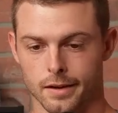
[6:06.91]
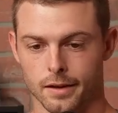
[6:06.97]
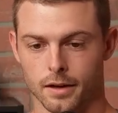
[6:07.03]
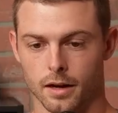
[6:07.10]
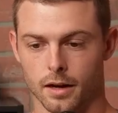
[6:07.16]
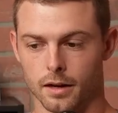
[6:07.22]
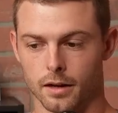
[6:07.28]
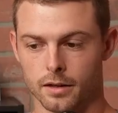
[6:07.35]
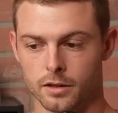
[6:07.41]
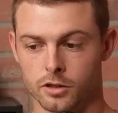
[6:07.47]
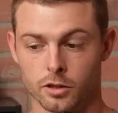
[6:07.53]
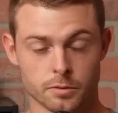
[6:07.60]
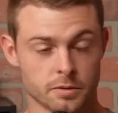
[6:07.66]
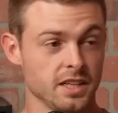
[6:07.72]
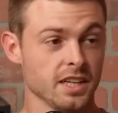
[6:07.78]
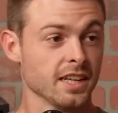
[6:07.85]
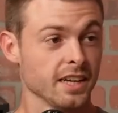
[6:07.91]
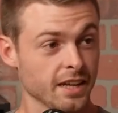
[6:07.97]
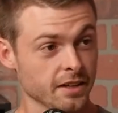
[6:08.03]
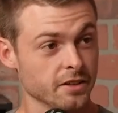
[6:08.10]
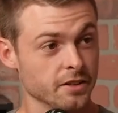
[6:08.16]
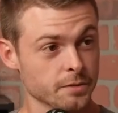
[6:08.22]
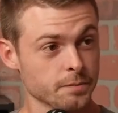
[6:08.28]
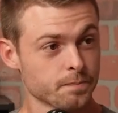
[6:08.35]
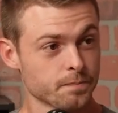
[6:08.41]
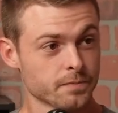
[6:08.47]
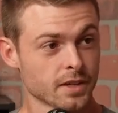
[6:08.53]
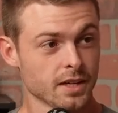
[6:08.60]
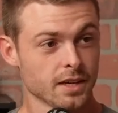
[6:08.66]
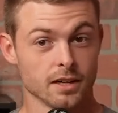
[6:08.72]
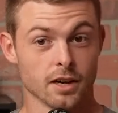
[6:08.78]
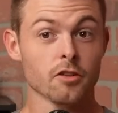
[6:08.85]
In terms of Deacon Hill,
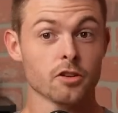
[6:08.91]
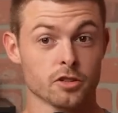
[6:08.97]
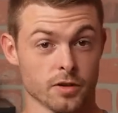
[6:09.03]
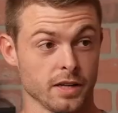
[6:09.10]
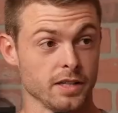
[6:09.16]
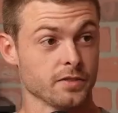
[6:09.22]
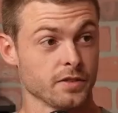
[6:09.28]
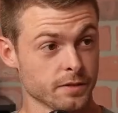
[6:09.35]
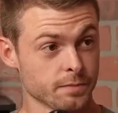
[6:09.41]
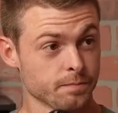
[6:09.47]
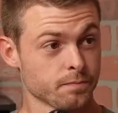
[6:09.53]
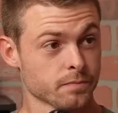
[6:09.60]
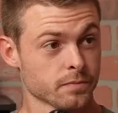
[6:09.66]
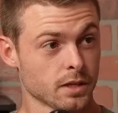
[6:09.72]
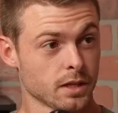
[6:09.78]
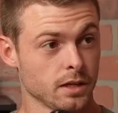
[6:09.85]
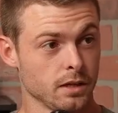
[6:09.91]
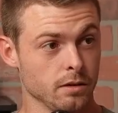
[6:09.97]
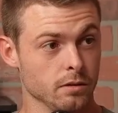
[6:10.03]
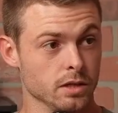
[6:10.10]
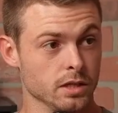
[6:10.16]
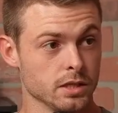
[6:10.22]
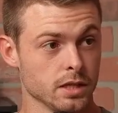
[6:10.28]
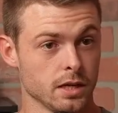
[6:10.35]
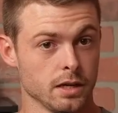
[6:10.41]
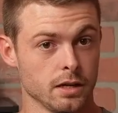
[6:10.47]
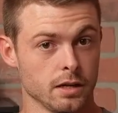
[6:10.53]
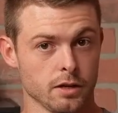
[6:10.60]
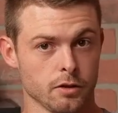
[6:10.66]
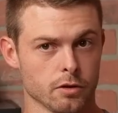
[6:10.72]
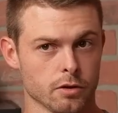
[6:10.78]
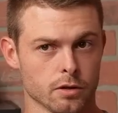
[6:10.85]
another transfer, he was
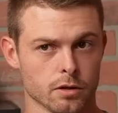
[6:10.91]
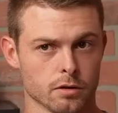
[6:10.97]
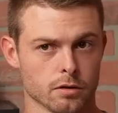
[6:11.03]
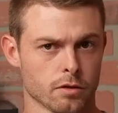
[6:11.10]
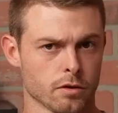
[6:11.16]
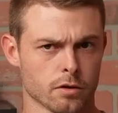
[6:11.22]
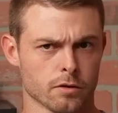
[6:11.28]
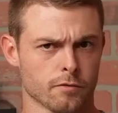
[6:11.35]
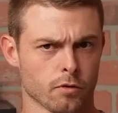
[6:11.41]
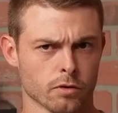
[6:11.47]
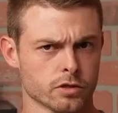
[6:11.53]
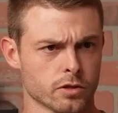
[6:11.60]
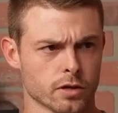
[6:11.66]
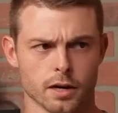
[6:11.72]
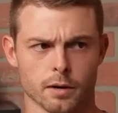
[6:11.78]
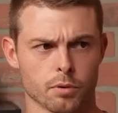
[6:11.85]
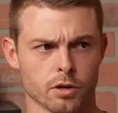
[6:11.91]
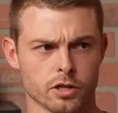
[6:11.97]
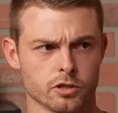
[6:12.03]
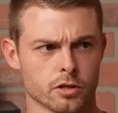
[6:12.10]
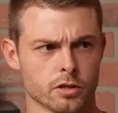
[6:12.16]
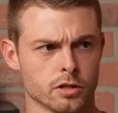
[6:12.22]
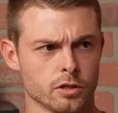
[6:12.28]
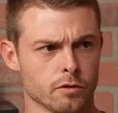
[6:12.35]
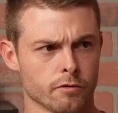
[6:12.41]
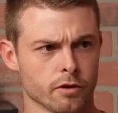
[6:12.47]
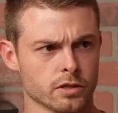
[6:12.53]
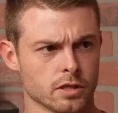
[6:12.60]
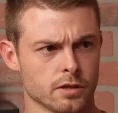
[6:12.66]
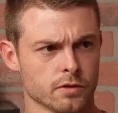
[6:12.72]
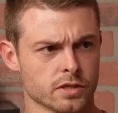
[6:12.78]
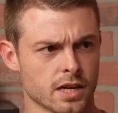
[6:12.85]
either third or fourth string, I'm pretty sure, at
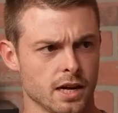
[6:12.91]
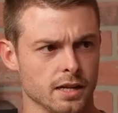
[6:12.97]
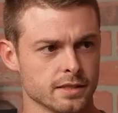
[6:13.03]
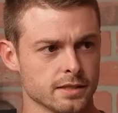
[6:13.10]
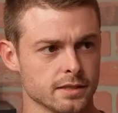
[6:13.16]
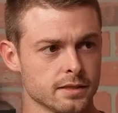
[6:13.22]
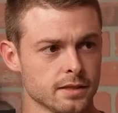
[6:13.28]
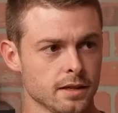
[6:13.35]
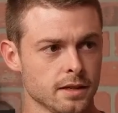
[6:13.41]
University of Wisconsin.